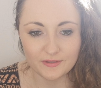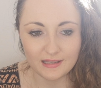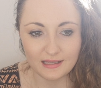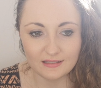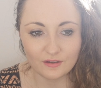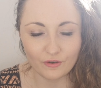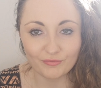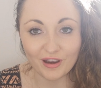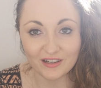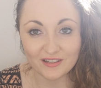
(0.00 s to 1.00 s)
the end of
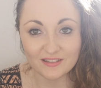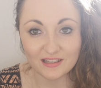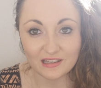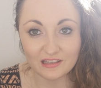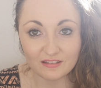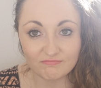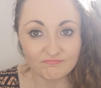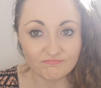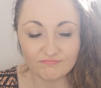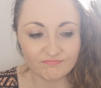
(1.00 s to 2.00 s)
pregnancy,
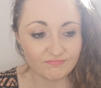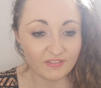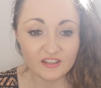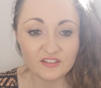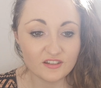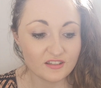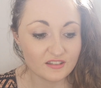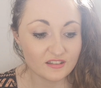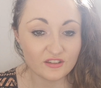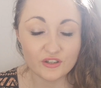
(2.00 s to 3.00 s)
they
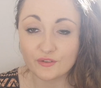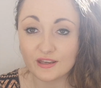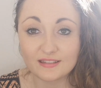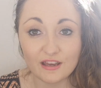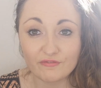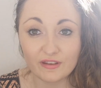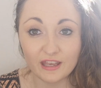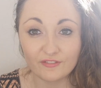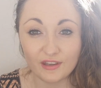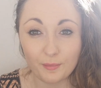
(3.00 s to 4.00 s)
just do this every
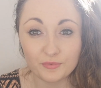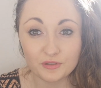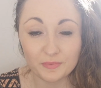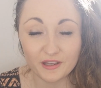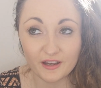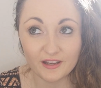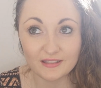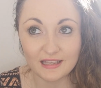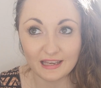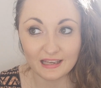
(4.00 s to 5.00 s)
evening because
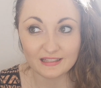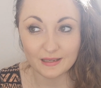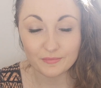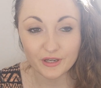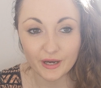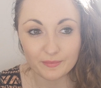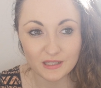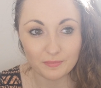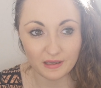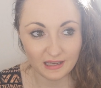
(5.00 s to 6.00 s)
it sometimes
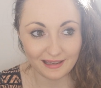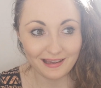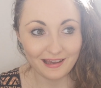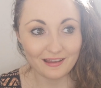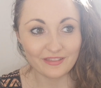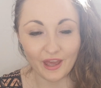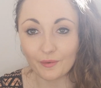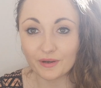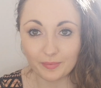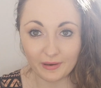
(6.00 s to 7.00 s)
can be the
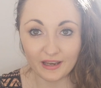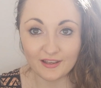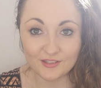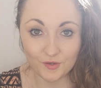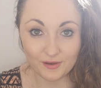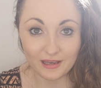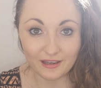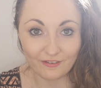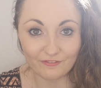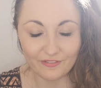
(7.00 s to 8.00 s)
only place you can get
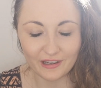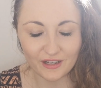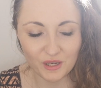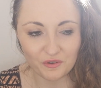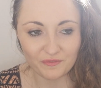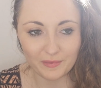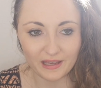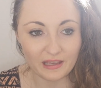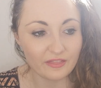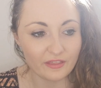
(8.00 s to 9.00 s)
comfy. I know with
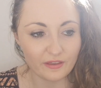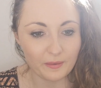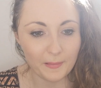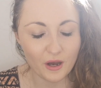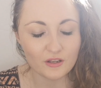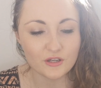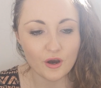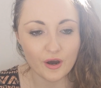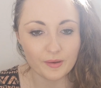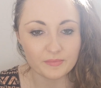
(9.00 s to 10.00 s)
me, the amount of
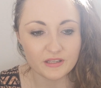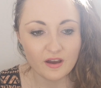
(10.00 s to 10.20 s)
times